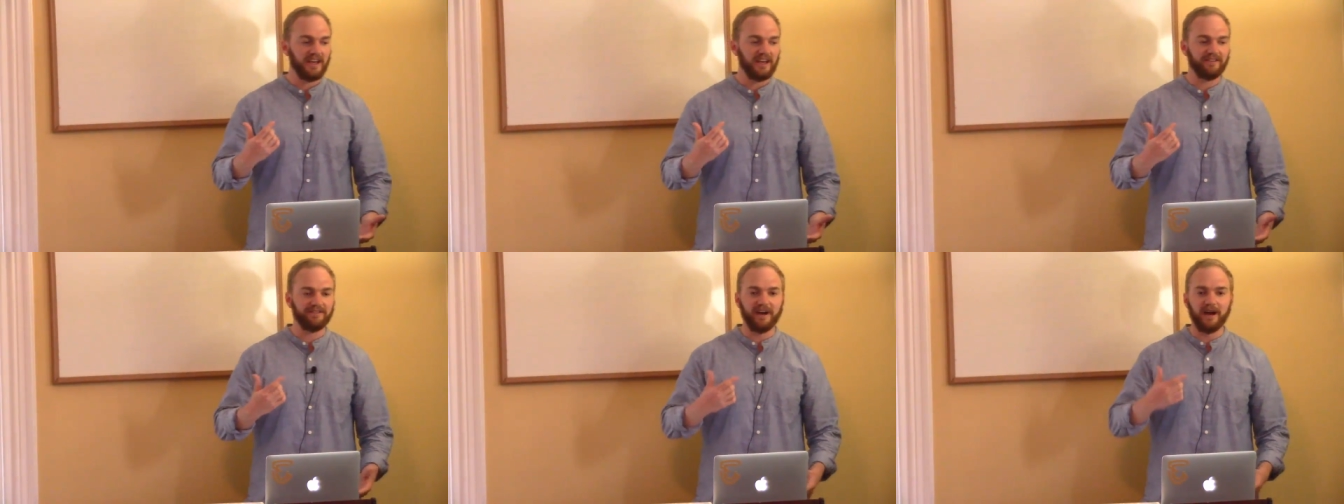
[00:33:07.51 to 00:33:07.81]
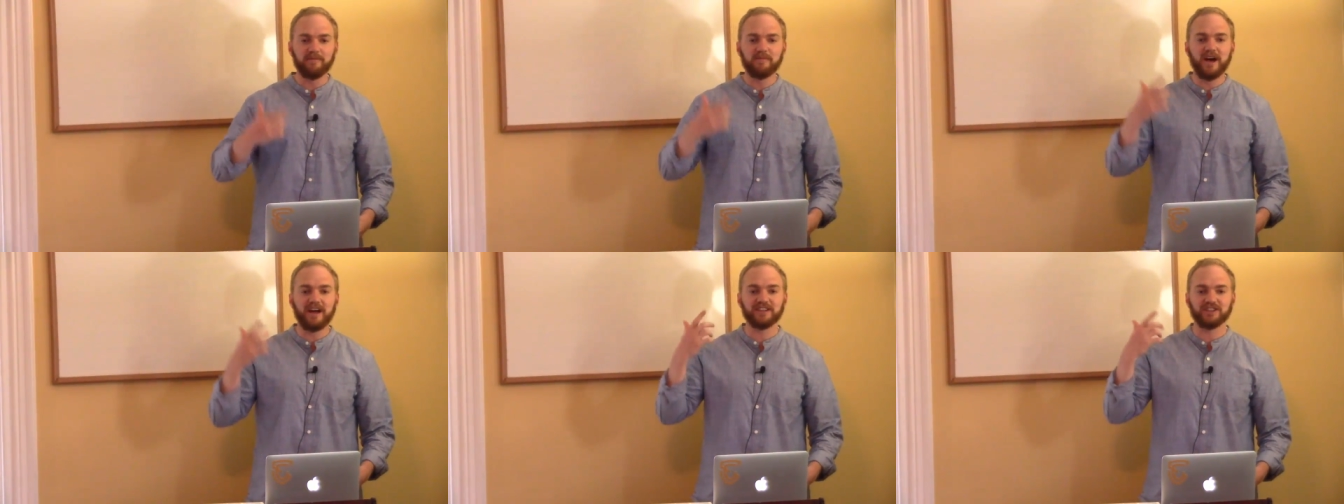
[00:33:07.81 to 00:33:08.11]
if
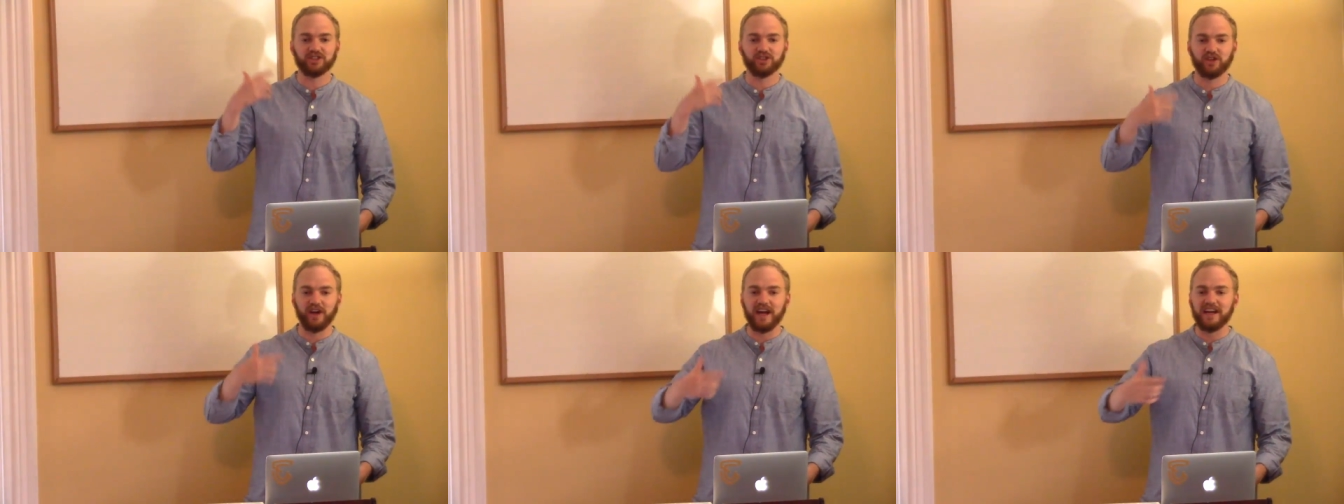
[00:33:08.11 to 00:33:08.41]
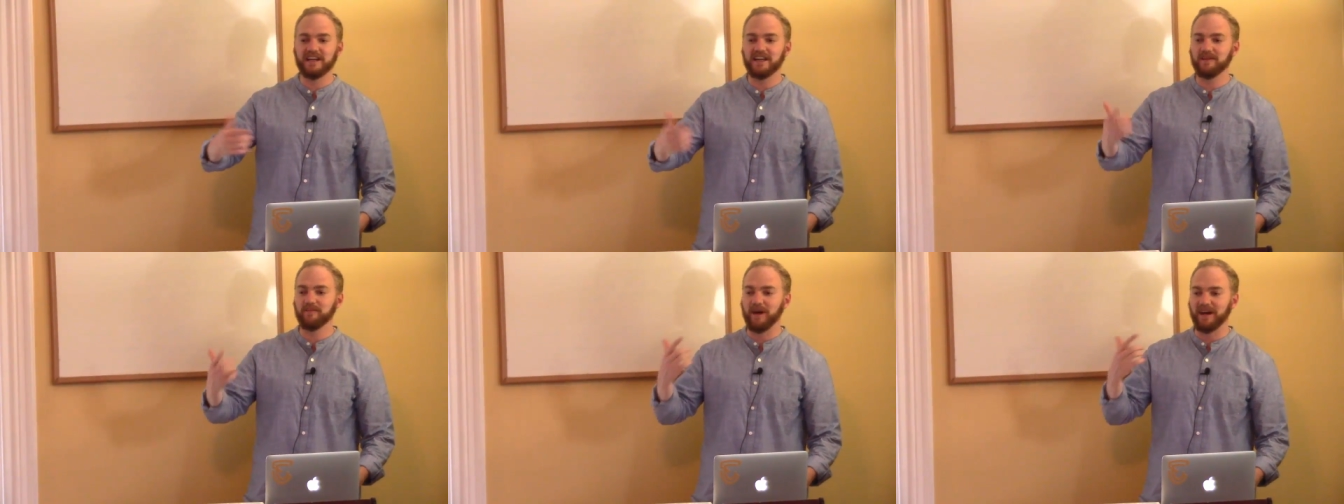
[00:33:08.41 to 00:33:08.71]
I'm not
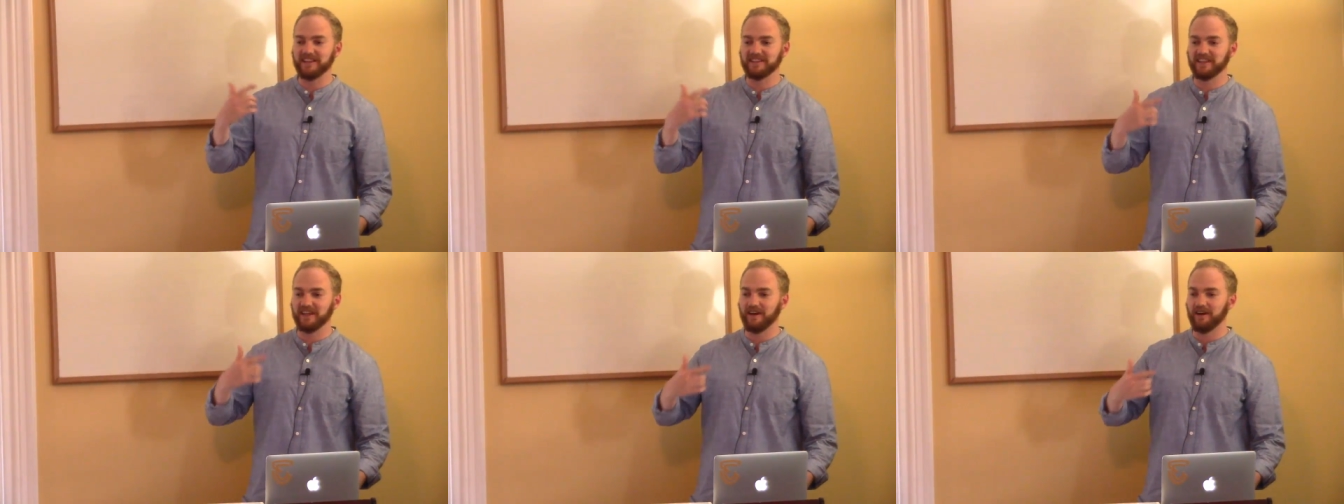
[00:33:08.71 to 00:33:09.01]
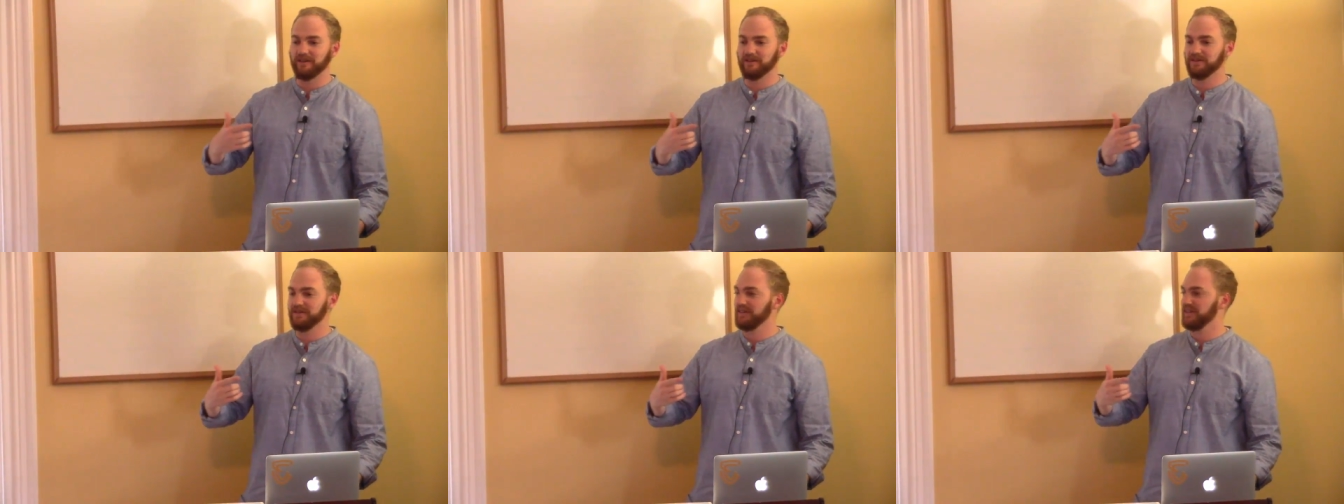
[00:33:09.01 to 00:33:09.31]
training
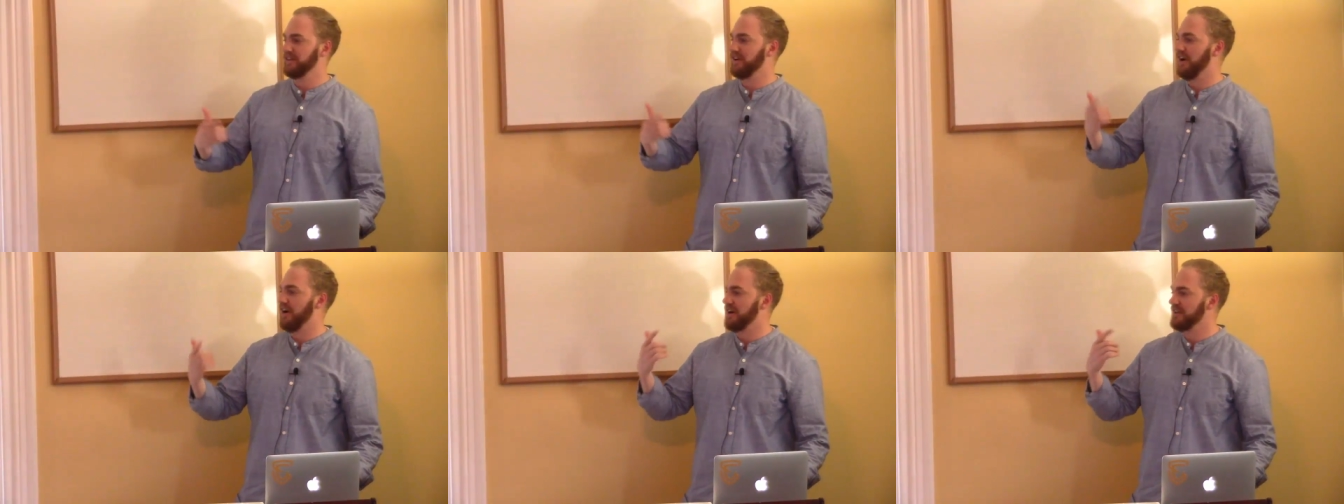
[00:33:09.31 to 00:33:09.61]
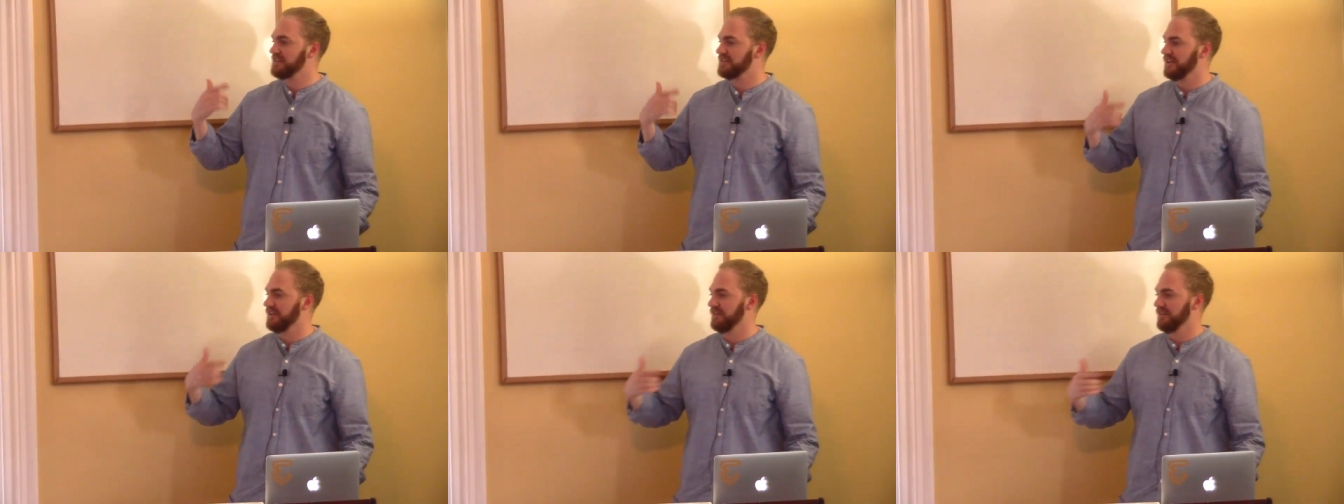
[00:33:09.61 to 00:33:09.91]
myself
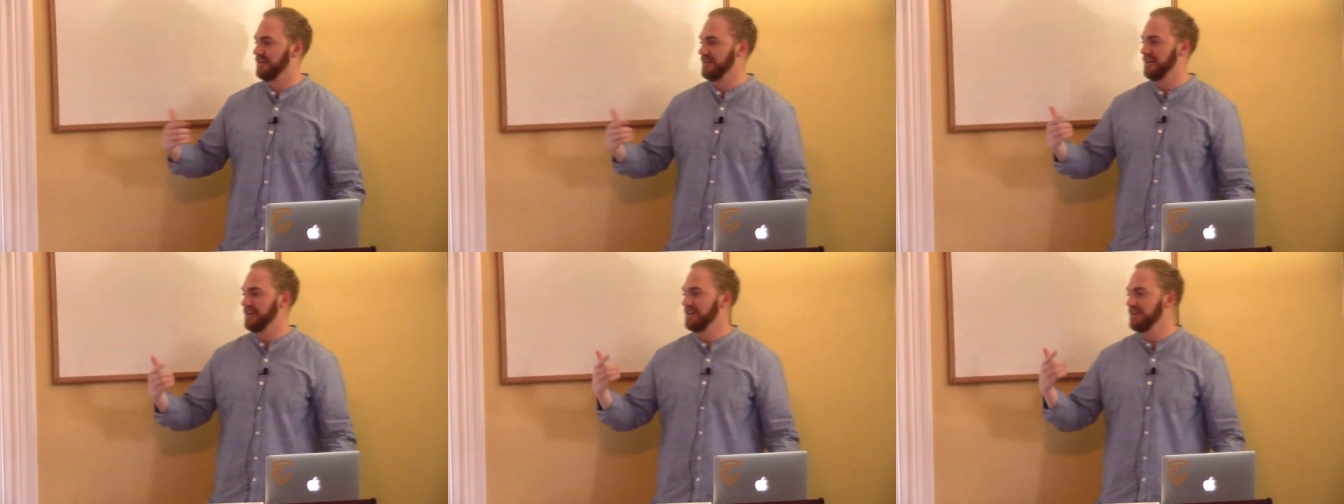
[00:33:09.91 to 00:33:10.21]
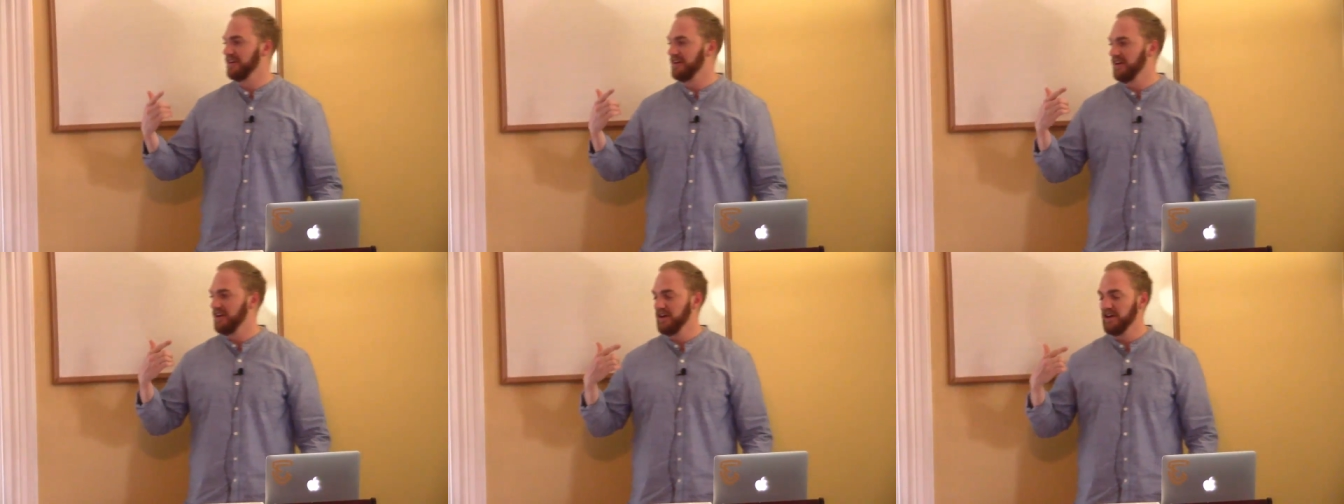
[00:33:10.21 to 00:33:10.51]
constantly